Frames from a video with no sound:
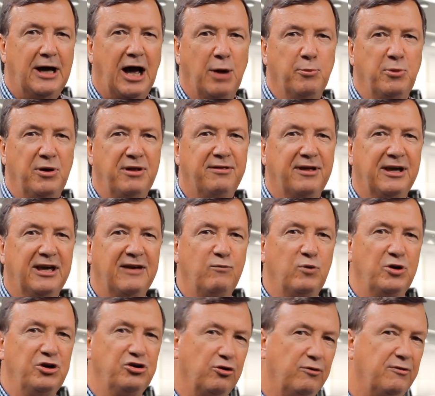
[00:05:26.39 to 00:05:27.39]
and we think
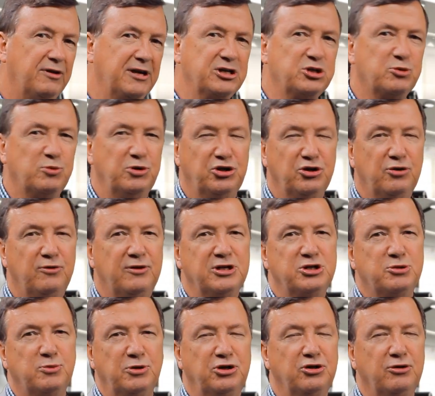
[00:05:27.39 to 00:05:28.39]
if we do this, we do
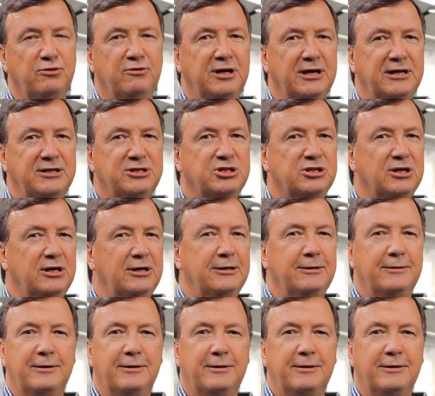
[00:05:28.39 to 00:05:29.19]
this, we do this,